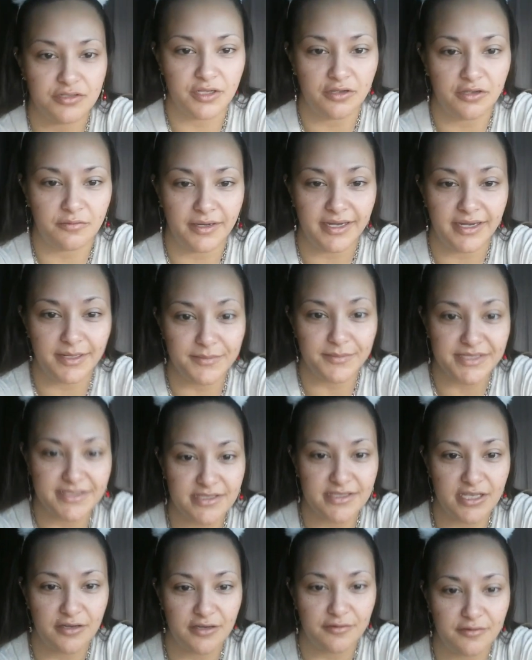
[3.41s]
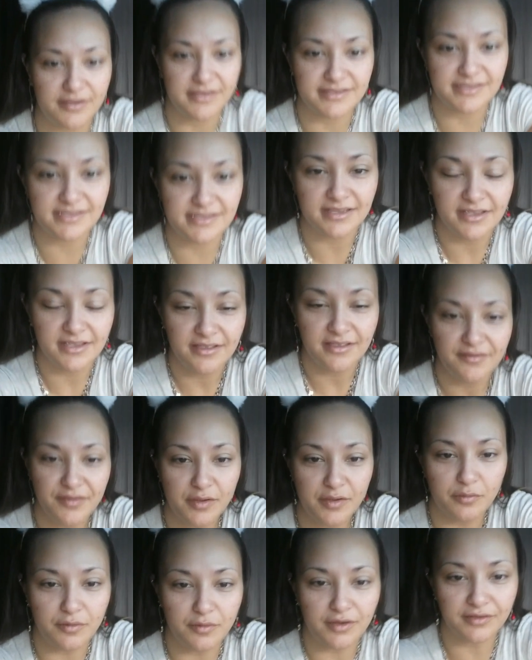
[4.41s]
know, my name is Lois.
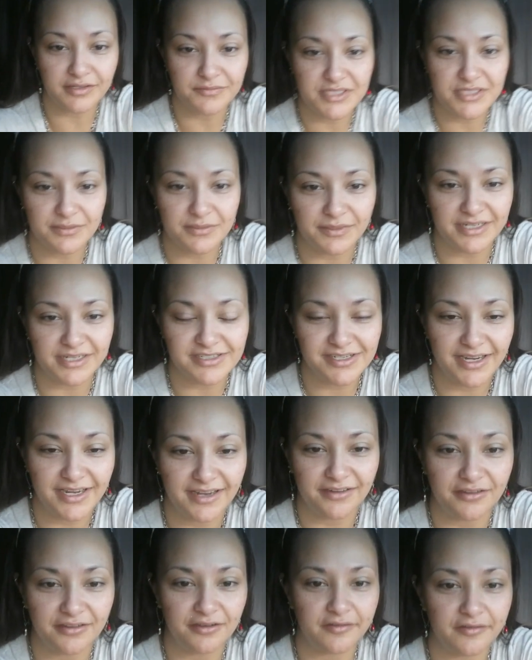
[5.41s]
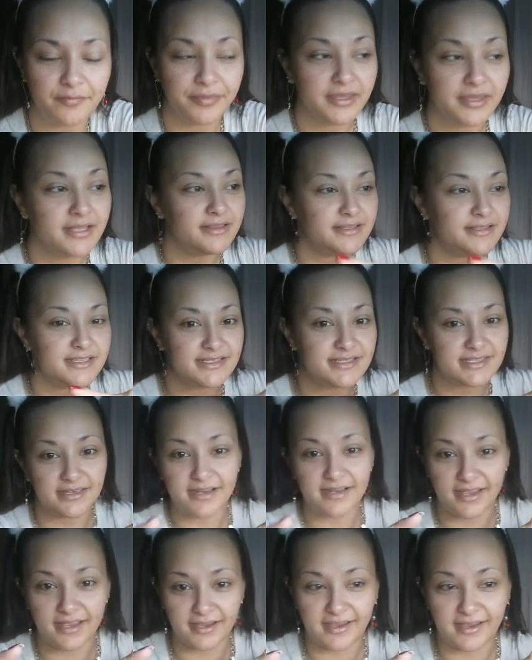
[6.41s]
Welcome to my channel.
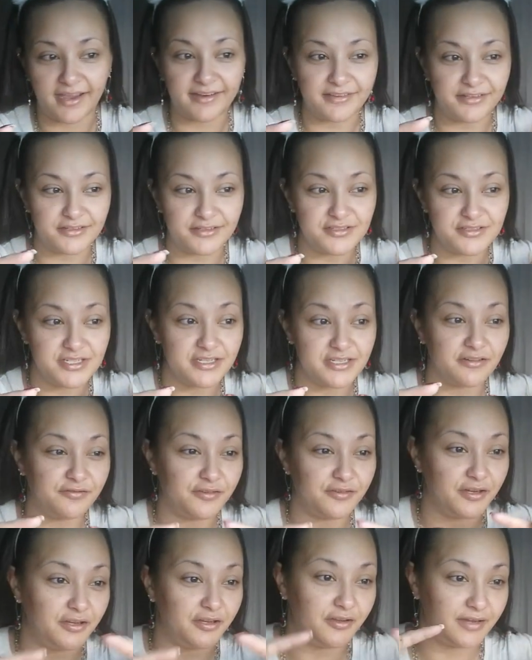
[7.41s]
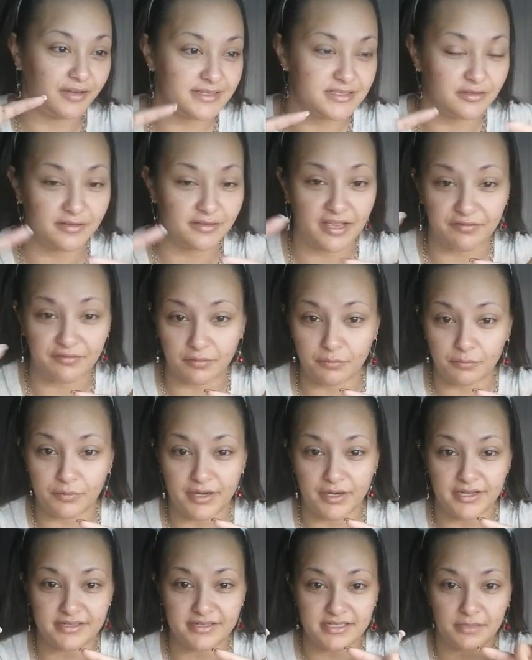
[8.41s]
Listen, I got a little jingle for you. You guys don't laugh. I'm
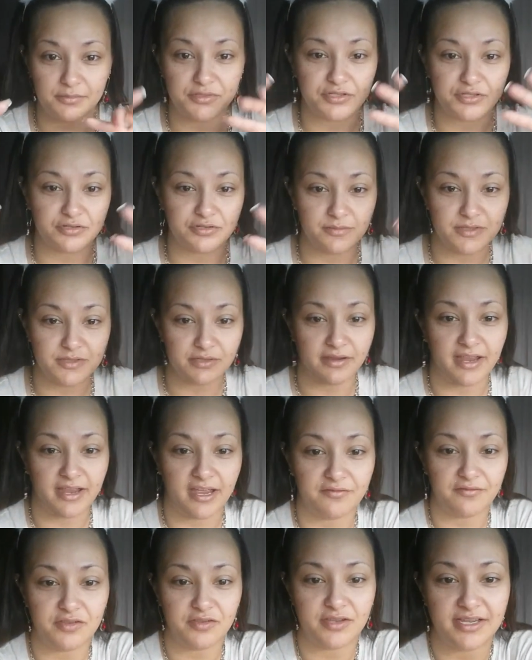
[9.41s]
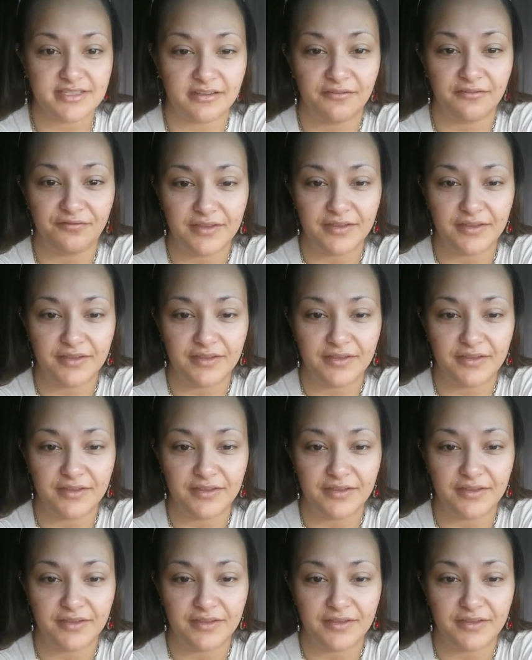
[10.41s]
running a double stream, so I have you guys on